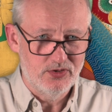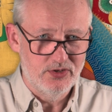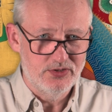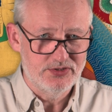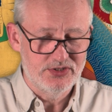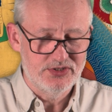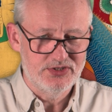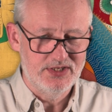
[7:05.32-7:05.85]

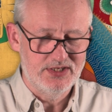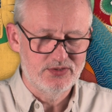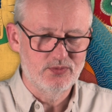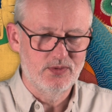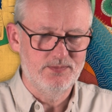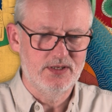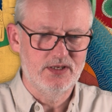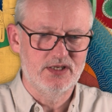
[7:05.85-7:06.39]
consciousness
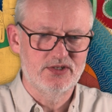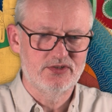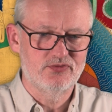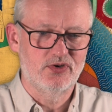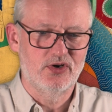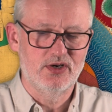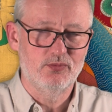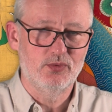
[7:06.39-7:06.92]
will be
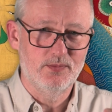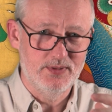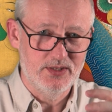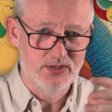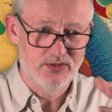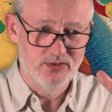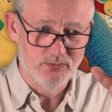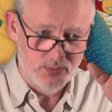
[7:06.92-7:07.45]
destroyed, will
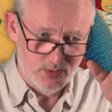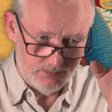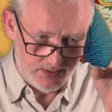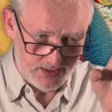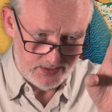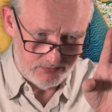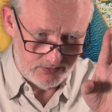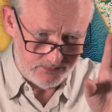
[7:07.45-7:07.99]
be
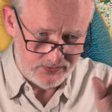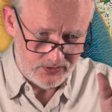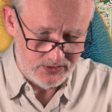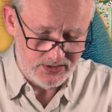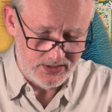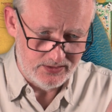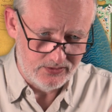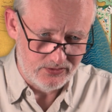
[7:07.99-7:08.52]

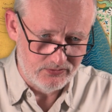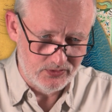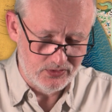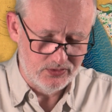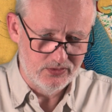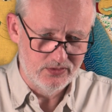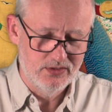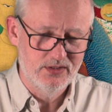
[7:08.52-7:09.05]
refuted
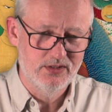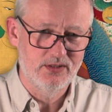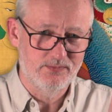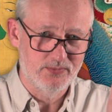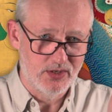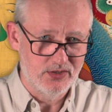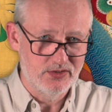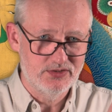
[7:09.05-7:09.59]
through the
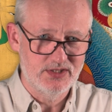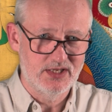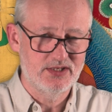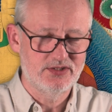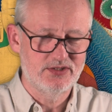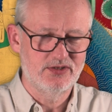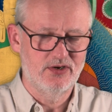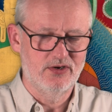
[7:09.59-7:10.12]

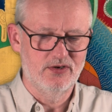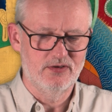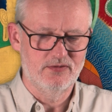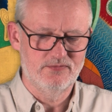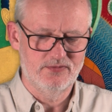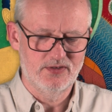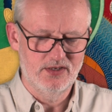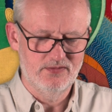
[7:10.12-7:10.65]
process
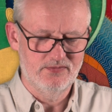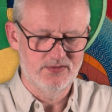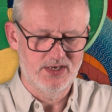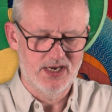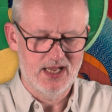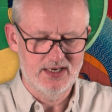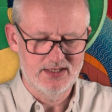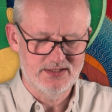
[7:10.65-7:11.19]
of
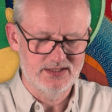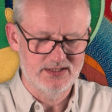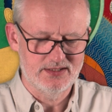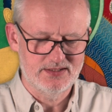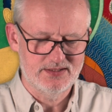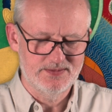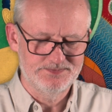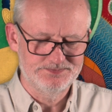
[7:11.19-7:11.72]

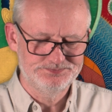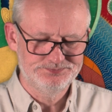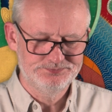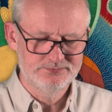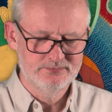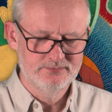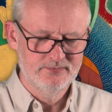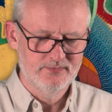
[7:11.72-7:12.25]
analysis.
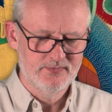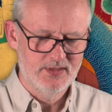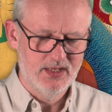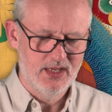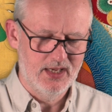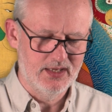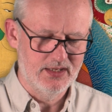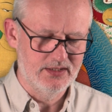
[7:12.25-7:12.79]

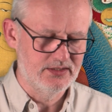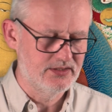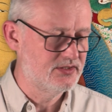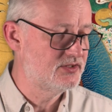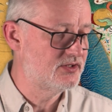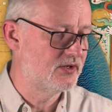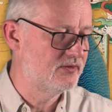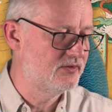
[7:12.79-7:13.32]
And
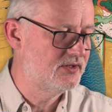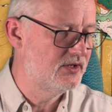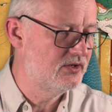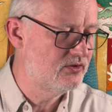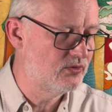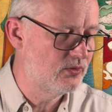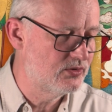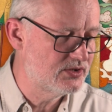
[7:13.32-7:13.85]
so
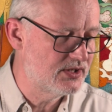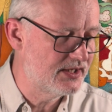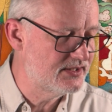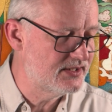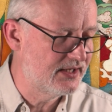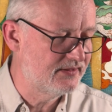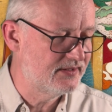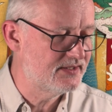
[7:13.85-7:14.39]
thoughts like
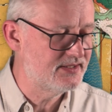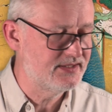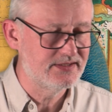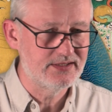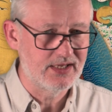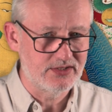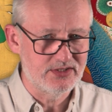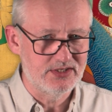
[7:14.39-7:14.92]
saying this is
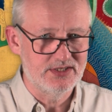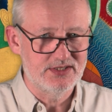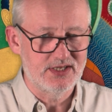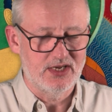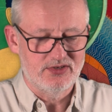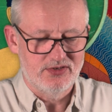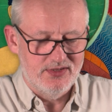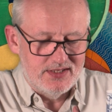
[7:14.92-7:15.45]
such and
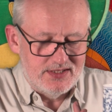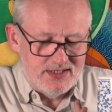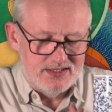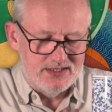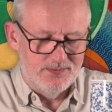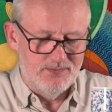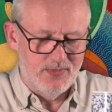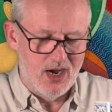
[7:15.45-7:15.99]
such, this is
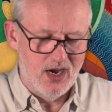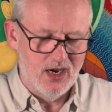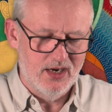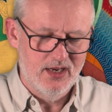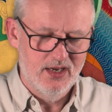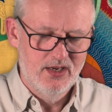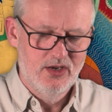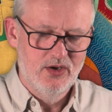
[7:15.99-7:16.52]
a mug,
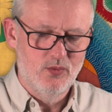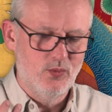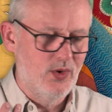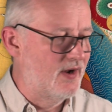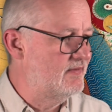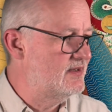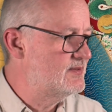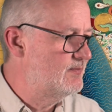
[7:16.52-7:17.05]

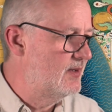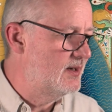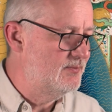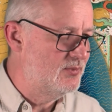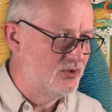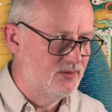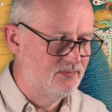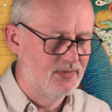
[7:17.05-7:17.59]
where is my
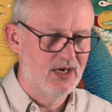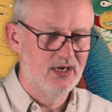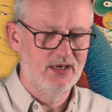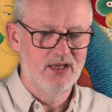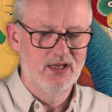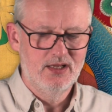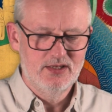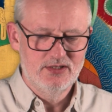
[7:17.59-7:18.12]
blue mug,
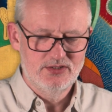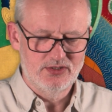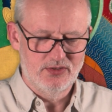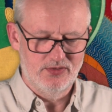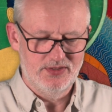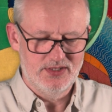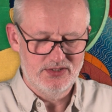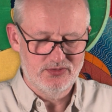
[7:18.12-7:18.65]
so
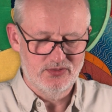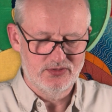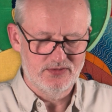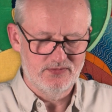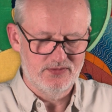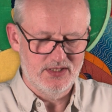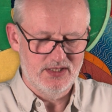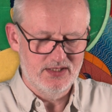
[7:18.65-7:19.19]
on, these sorts
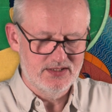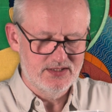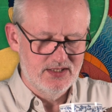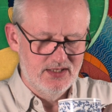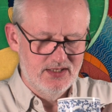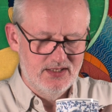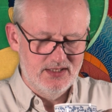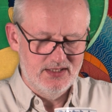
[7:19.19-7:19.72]
of things,
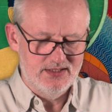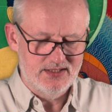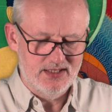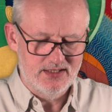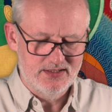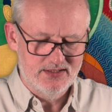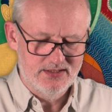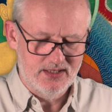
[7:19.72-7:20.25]
he
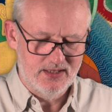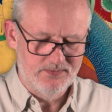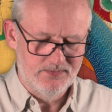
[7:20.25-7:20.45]
says